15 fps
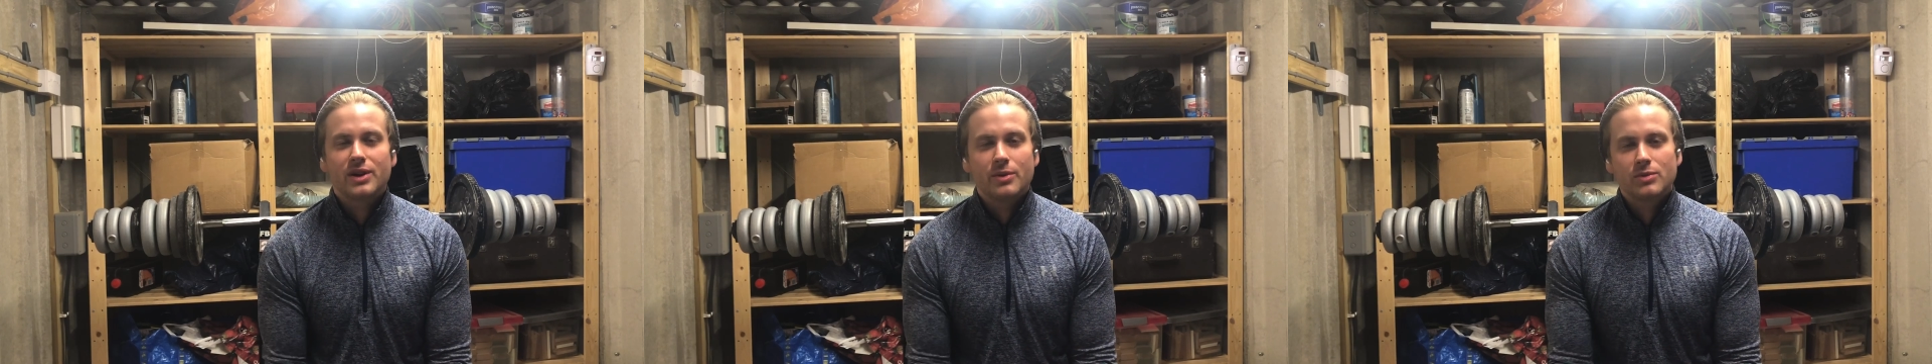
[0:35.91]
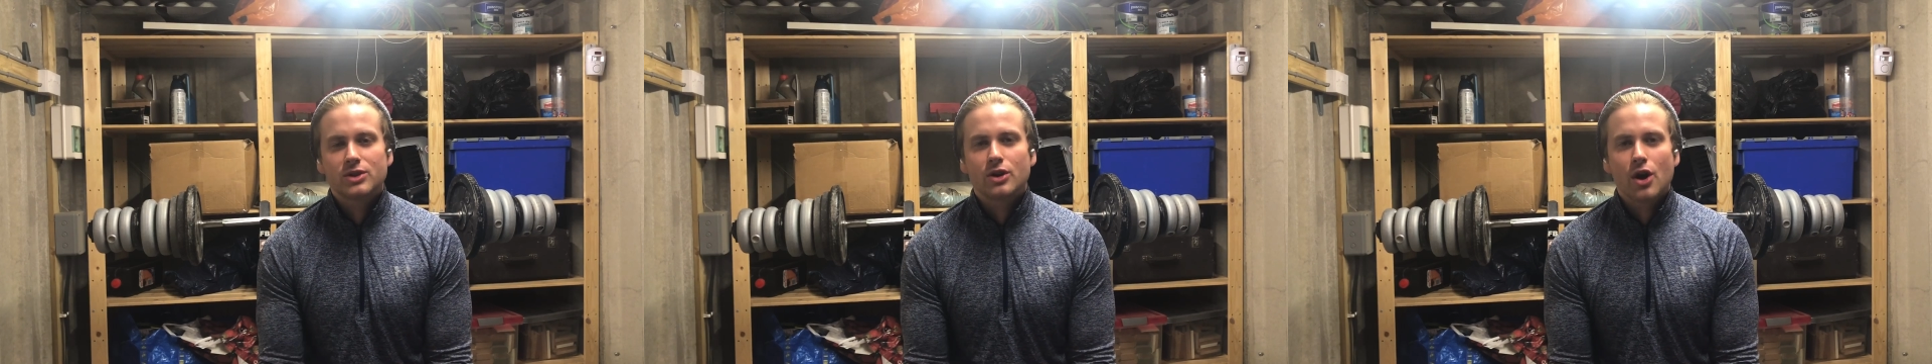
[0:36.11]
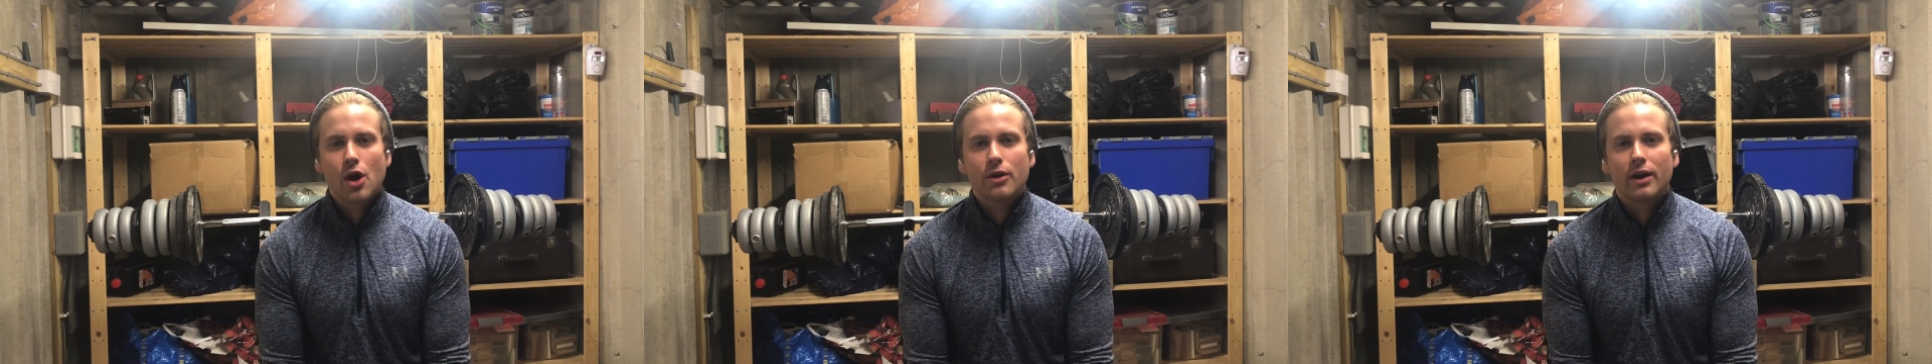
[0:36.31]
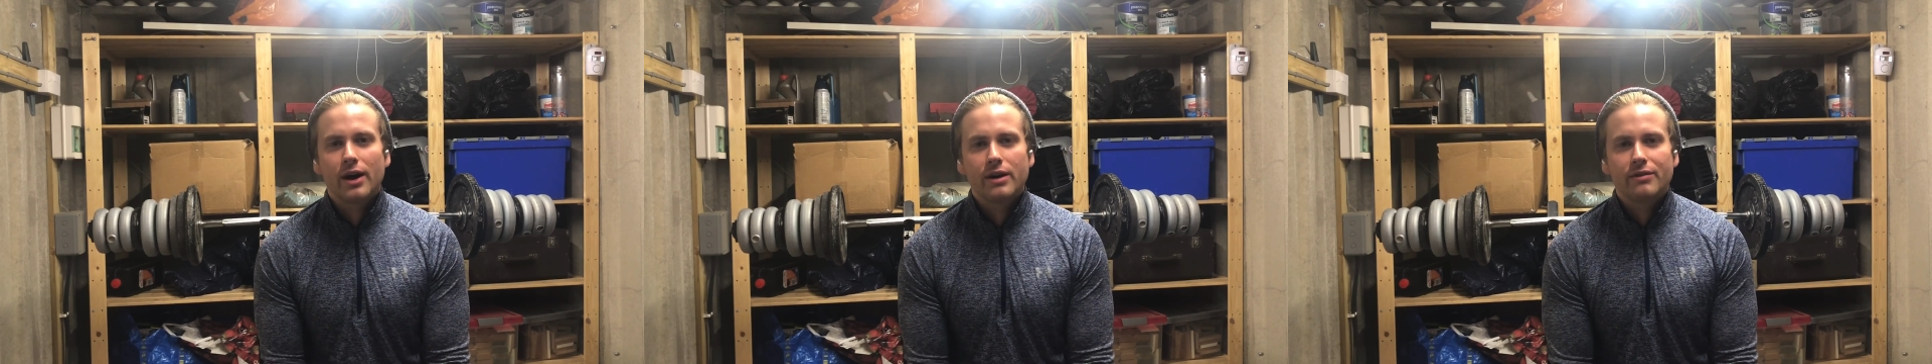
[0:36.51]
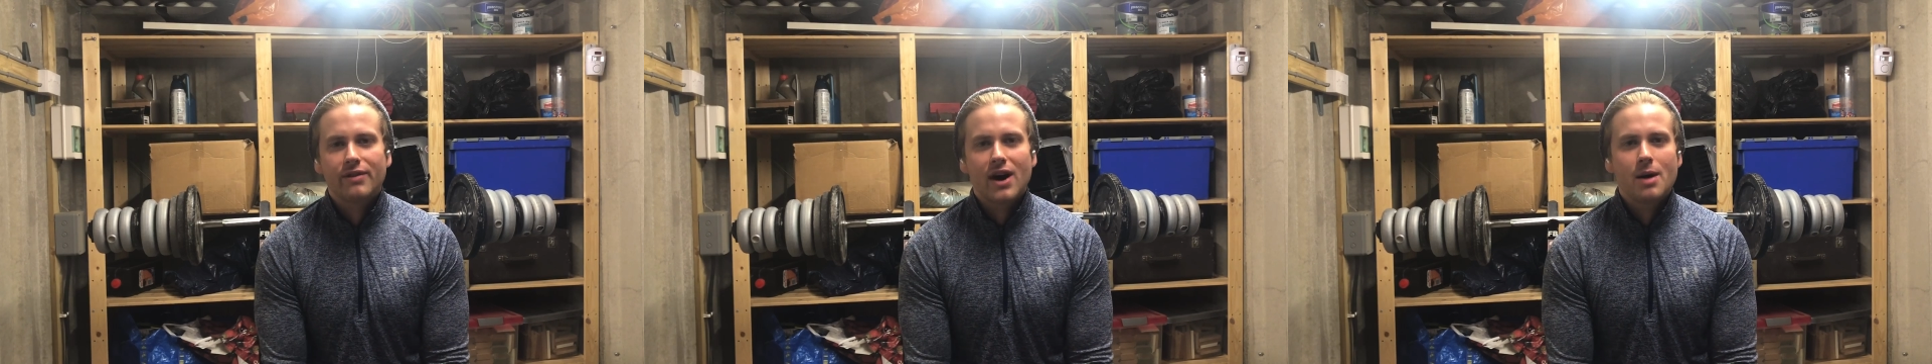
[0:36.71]
it was an
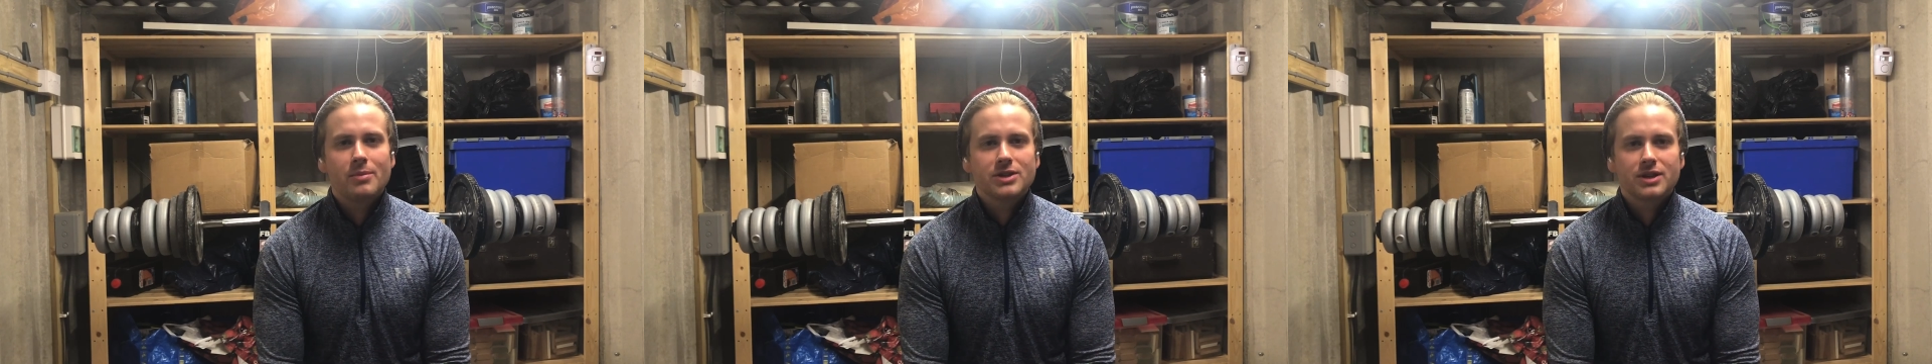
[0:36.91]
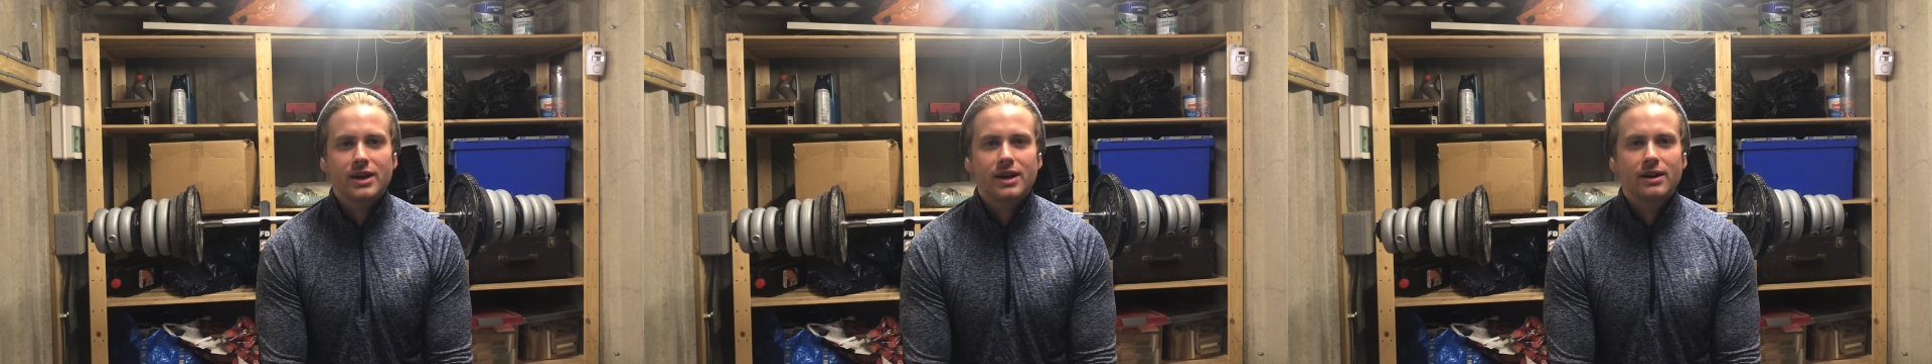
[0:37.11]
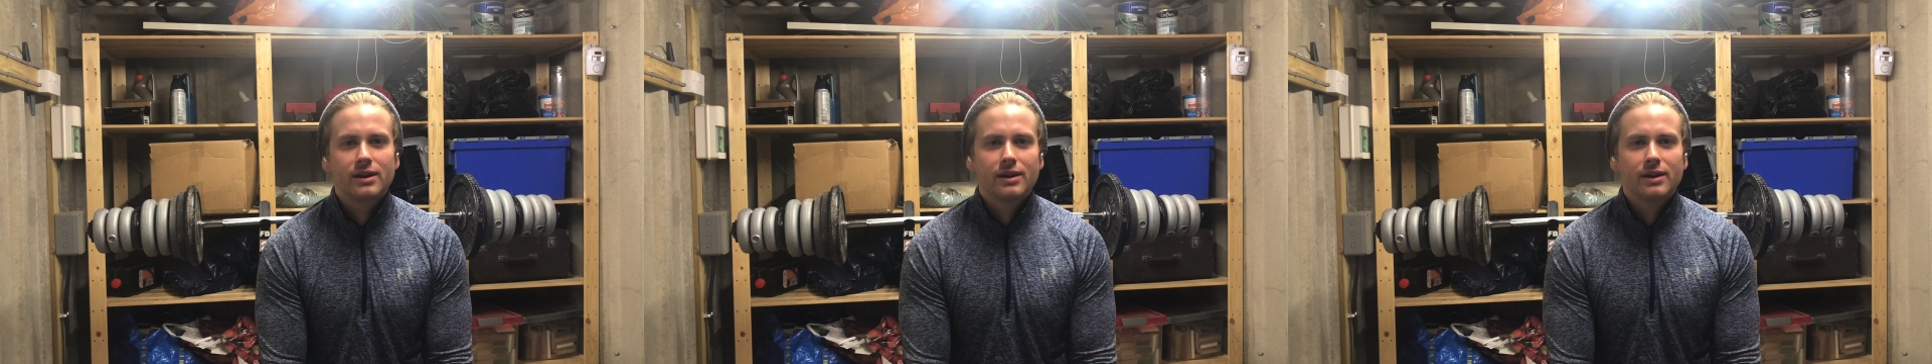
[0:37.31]
online pharmacy.